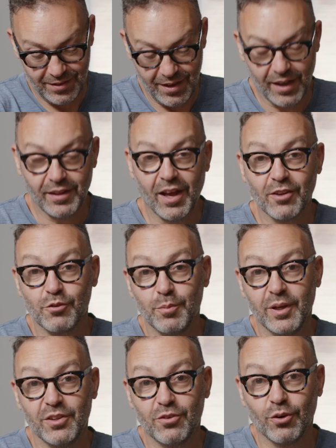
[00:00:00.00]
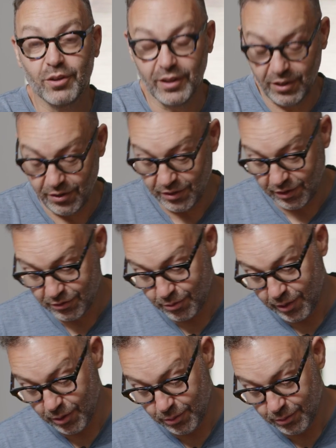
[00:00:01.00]
And that's me totally on this
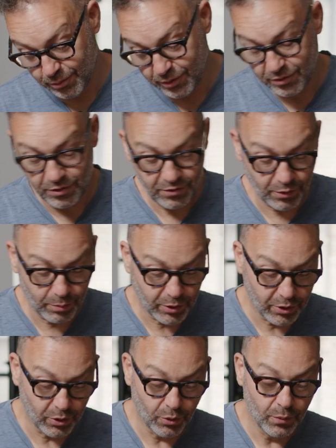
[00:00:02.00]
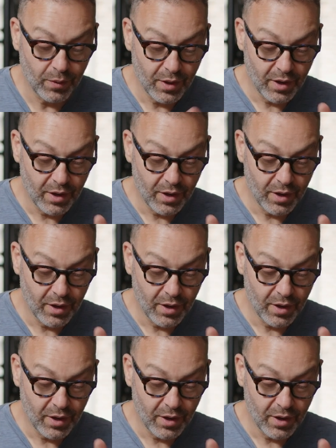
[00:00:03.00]
reel, which is super cool.